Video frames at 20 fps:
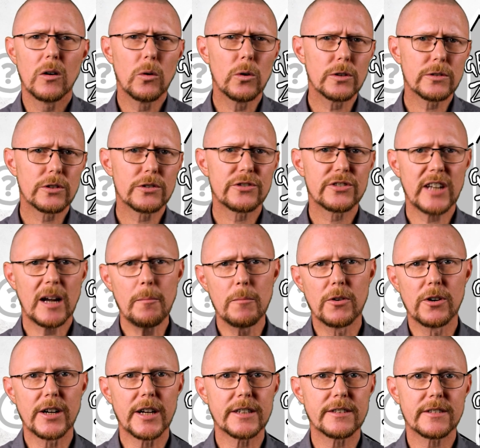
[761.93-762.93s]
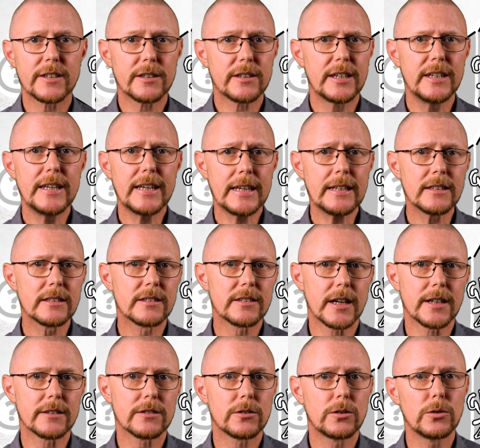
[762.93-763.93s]
or to summarize their key
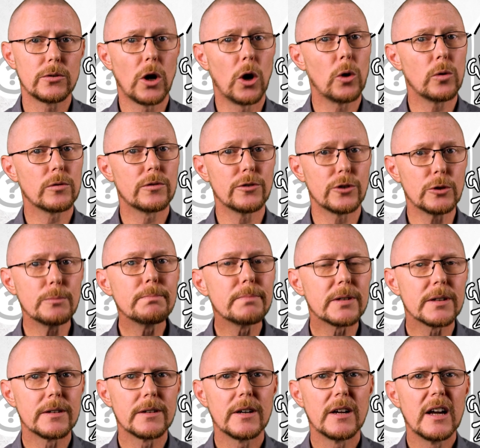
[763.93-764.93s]
insights to the whole group,